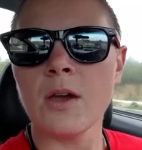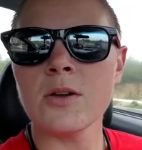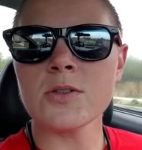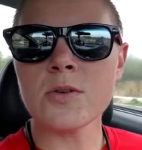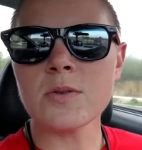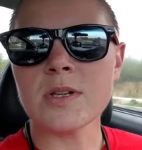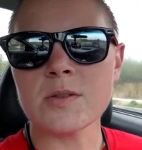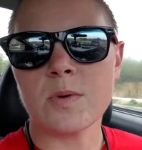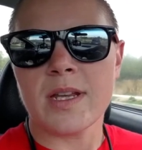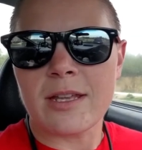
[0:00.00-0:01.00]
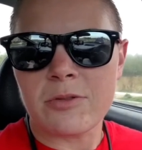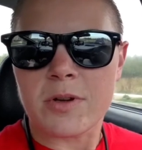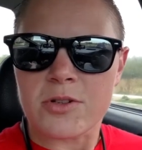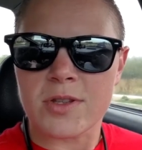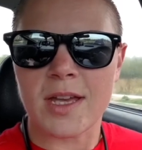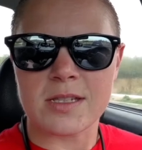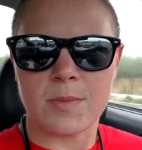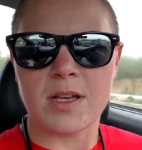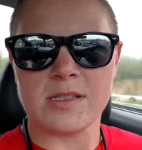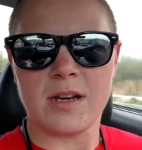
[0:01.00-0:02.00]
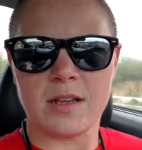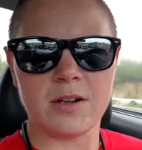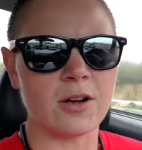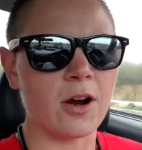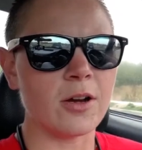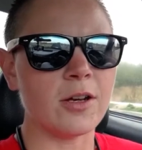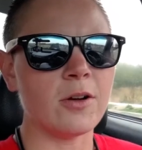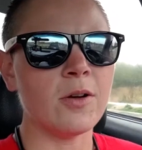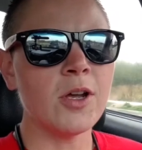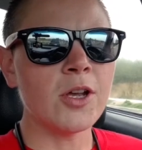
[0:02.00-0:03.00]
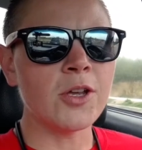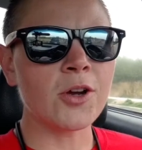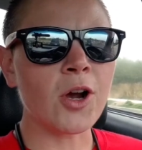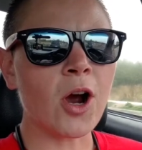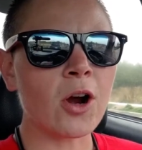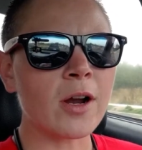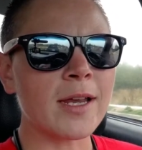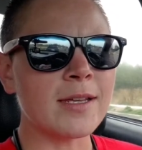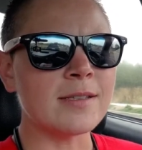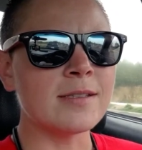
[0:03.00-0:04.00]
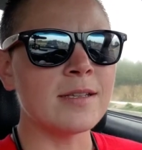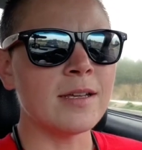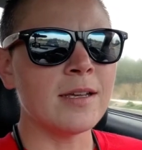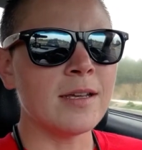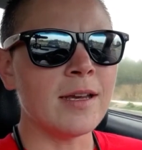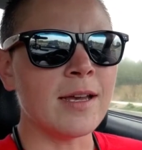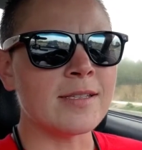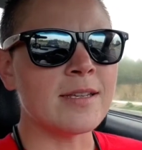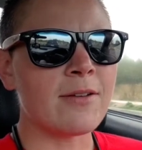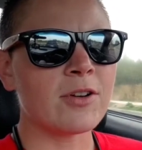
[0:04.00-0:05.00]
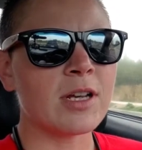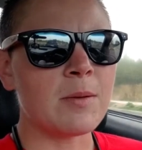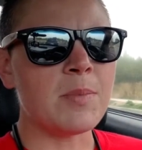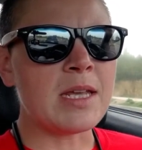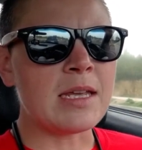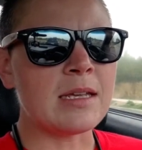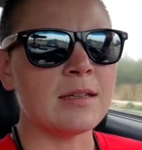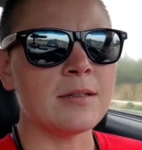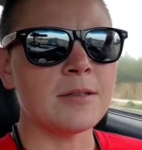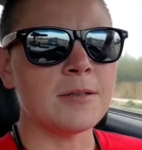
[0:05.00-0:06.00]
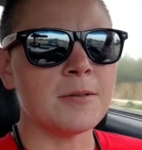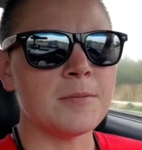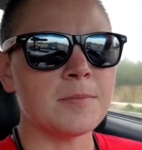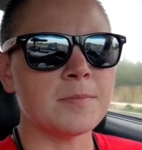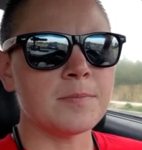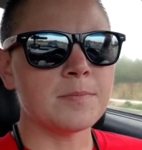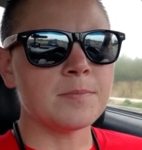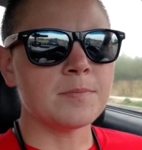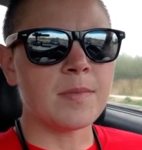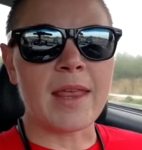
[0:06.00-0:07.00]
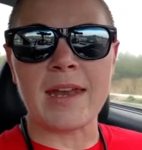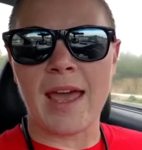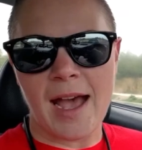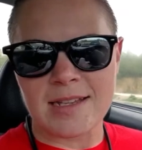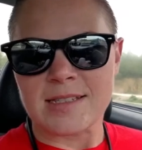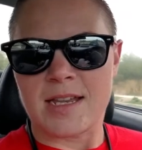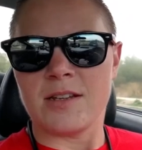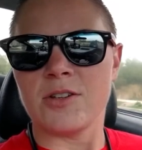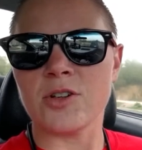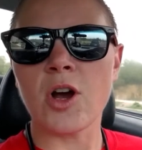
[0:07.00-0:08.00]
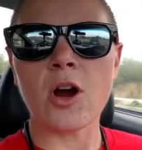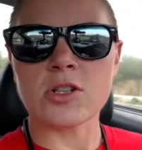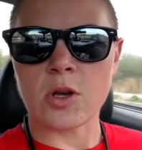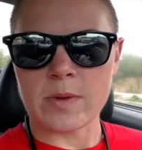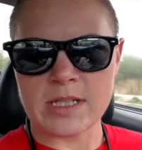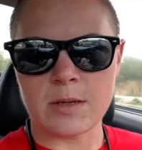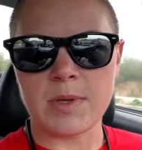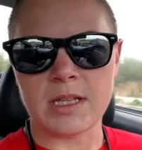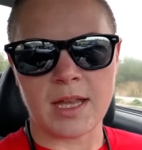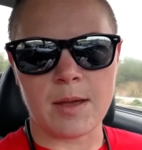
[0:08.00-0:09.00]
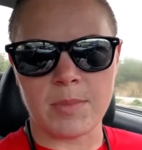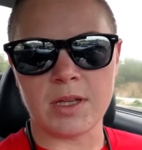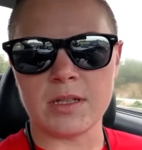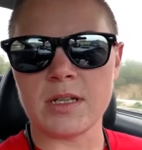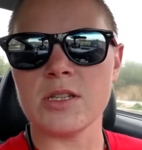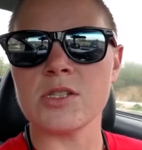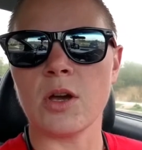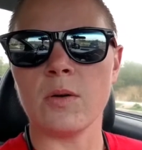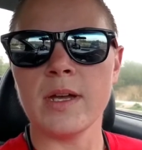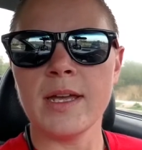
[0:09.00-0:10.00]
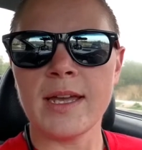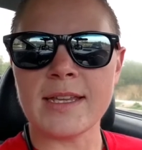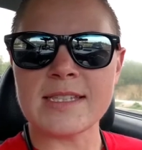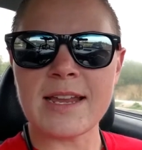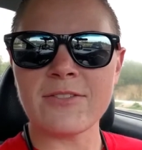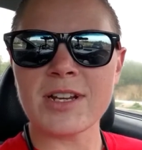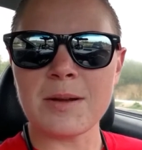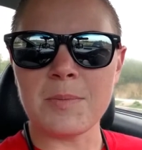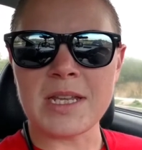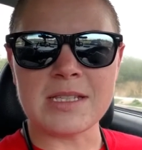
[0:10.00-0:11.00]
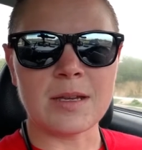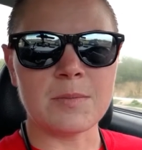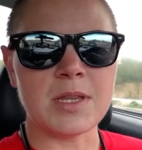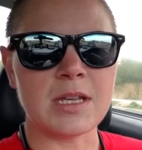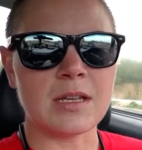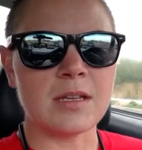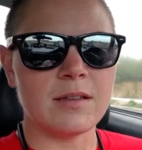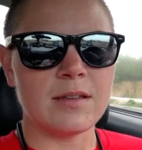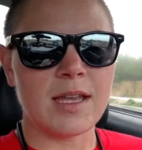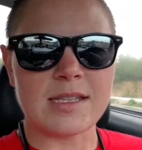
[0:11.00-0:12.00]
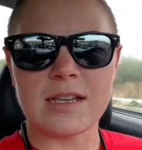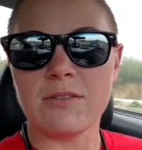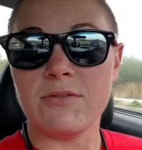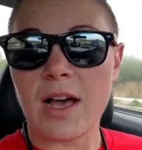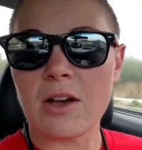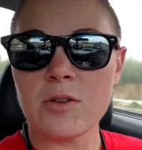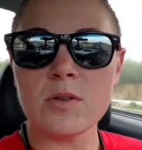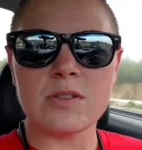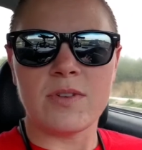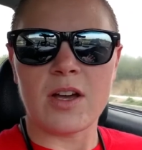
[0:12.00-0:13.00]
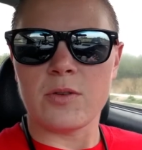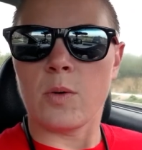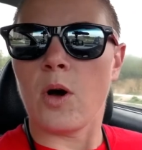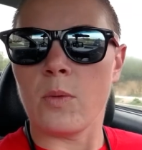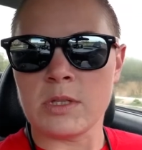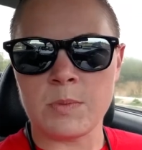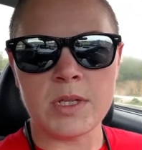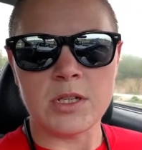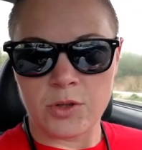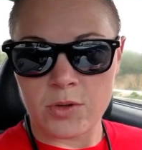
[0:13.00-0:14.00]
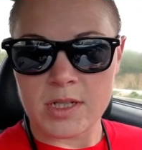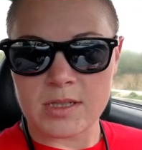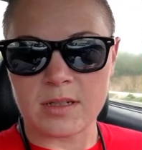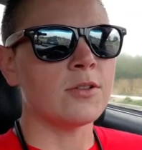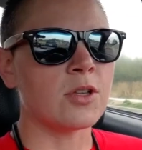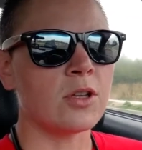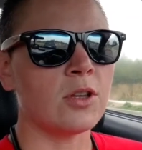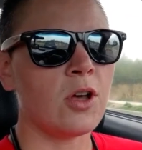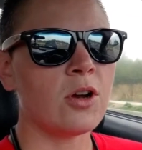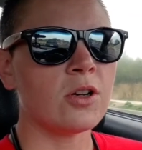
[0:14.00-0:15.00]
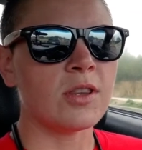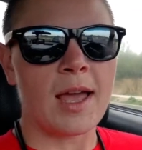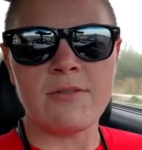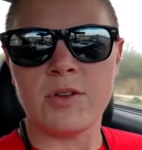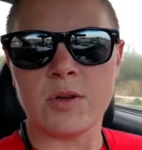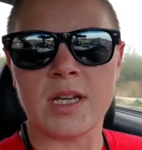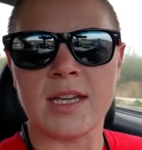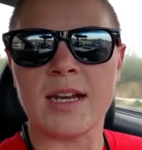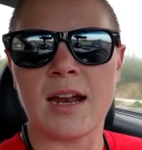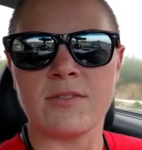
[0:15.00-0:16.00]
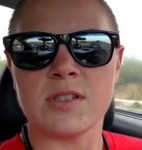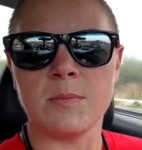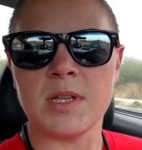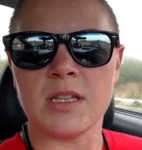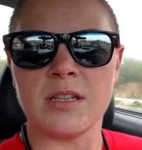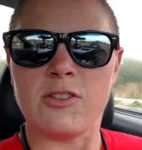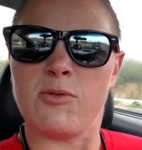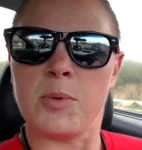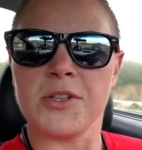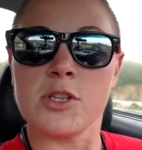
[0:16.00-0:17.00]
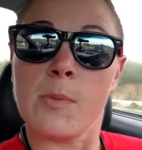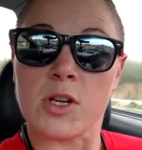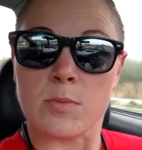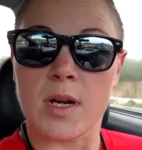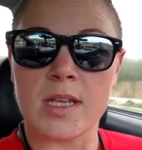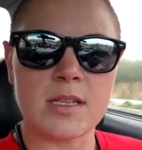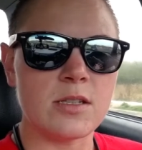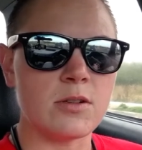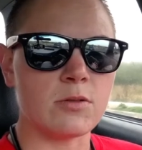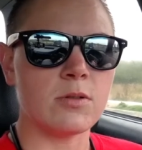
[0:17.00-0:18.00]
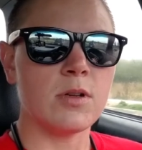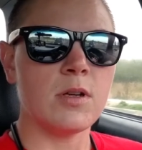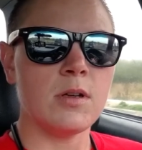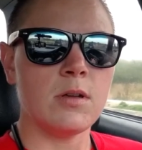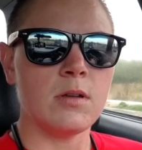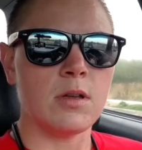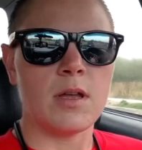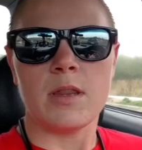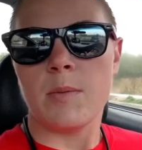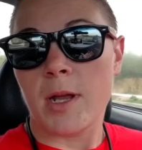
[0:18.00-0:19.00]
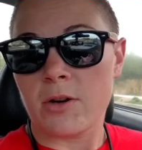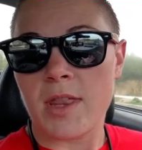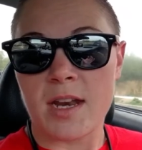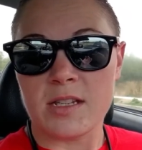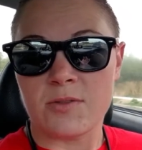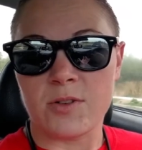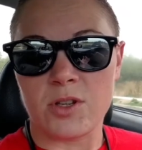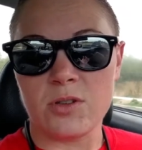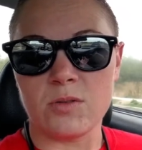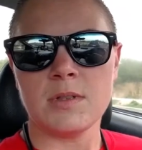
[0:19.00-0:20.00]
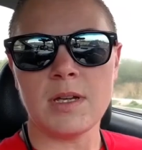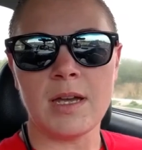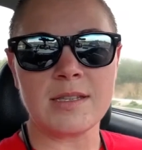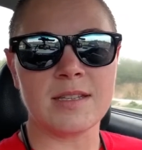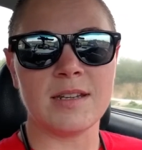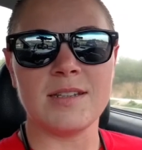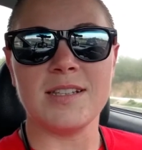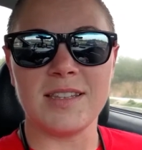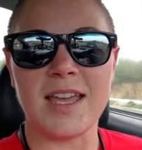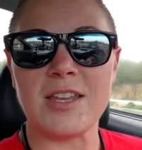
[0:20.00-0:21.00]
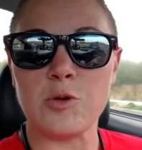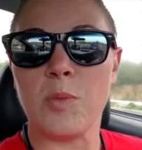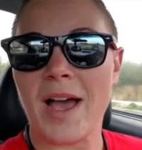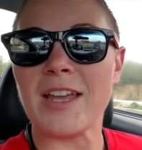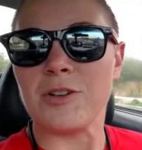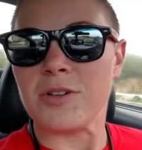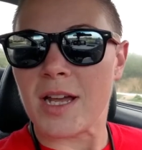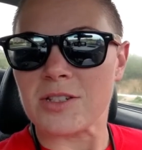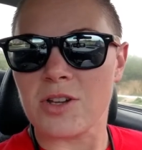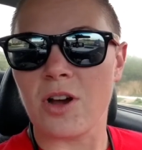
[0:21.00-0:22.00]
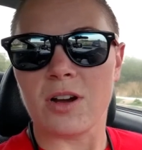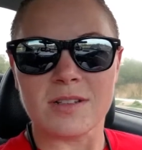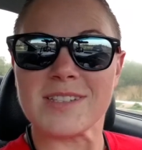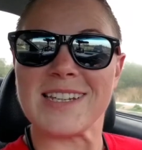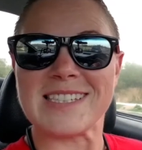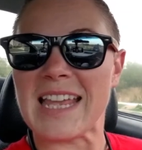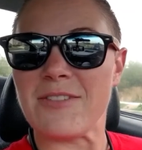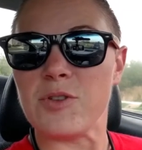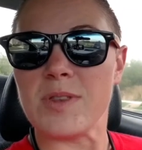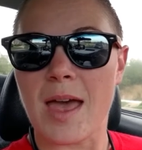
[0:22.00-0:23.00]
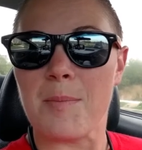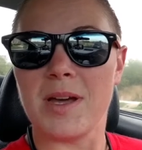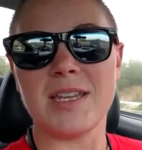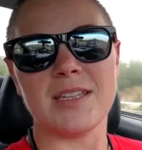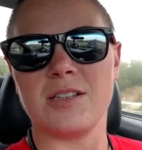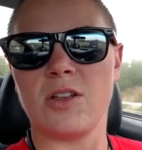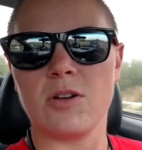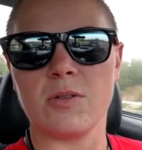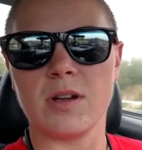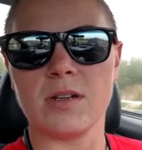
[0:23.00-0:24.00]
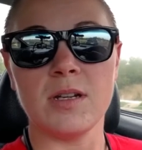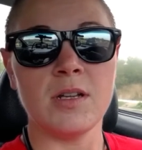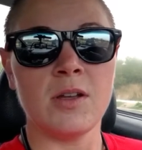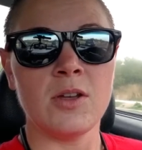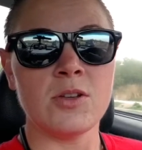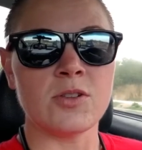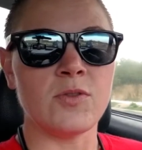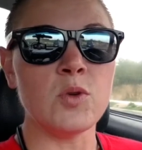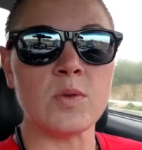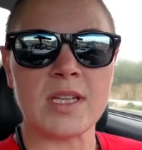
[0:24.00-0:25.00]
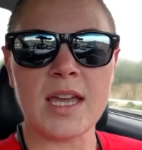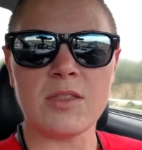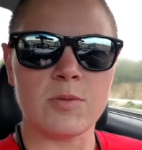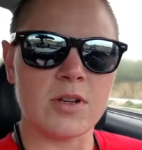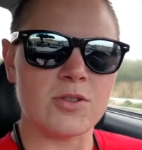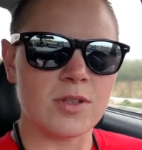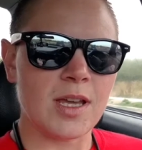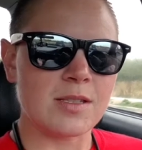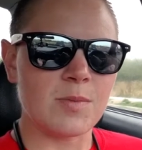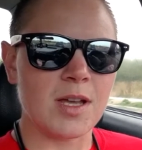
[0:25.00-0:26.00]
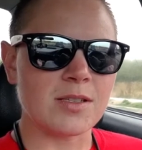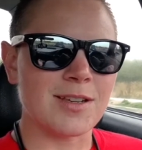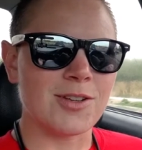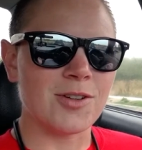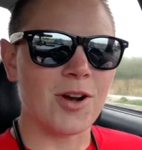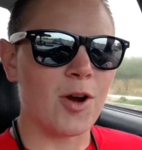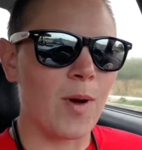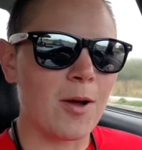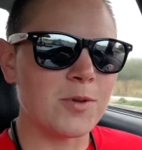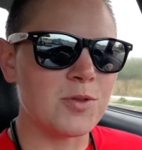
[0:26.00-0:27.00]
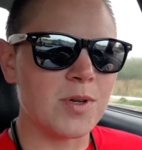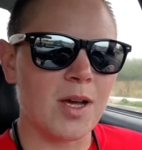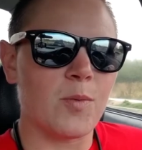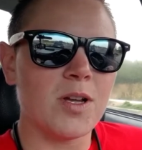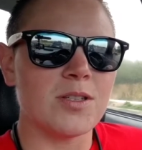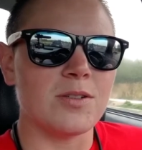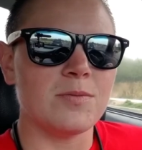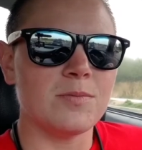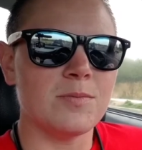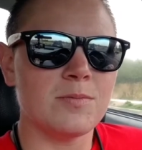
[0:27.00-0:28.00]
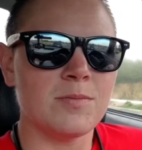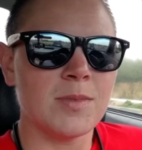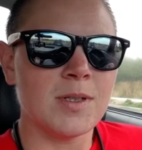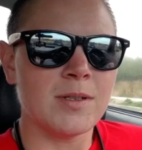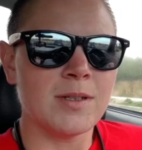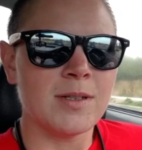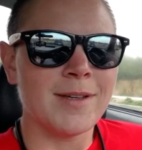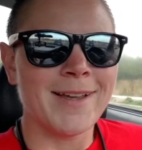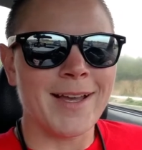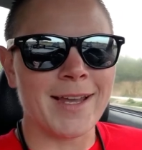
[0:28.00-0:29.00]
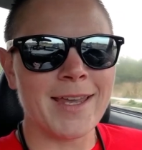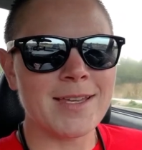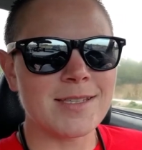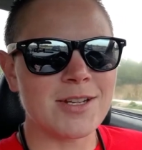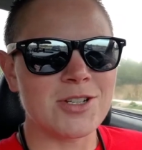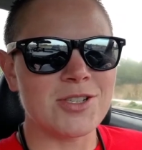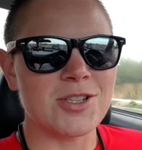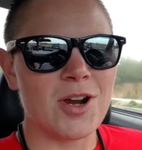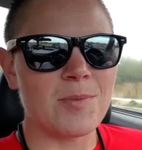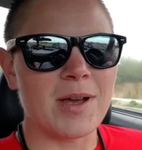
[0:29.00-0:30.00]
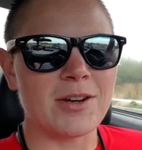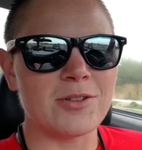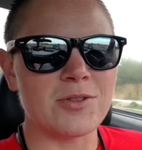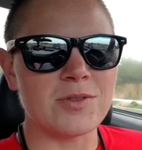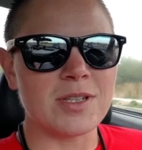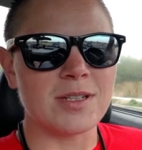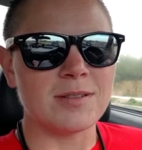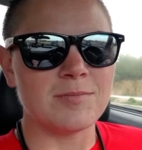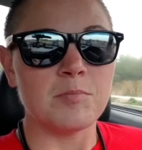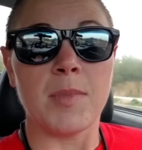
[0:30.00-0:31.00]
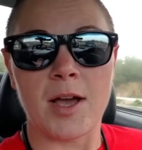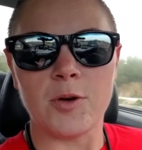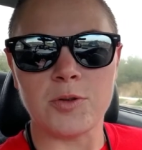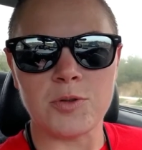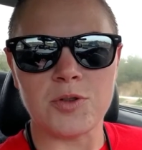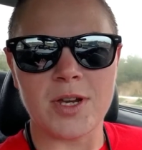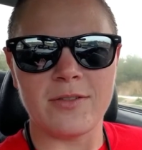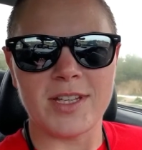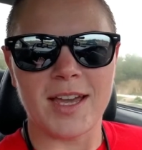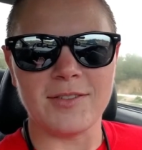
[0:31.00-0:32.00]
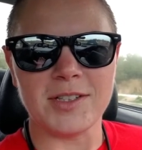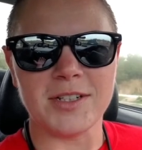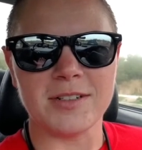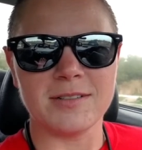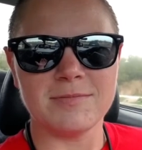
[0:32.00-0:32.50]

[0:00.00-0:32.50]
So who doesn't want to get 300,000 miles out of their car? You know, your car is never going to be an asset. Your car is always going to be a liability. So it's never going to be something that's of value. Its value will always be decreasing. So the longer life you can get out of something that you've put so much money into, the better that is for you. It's going to delay you buying your next car. It's going to save you that money in the long run. So if you can get 300,000 miles out of your car, why would you not want to? I guess I should start by introducing my 02 Chevy Cavalier.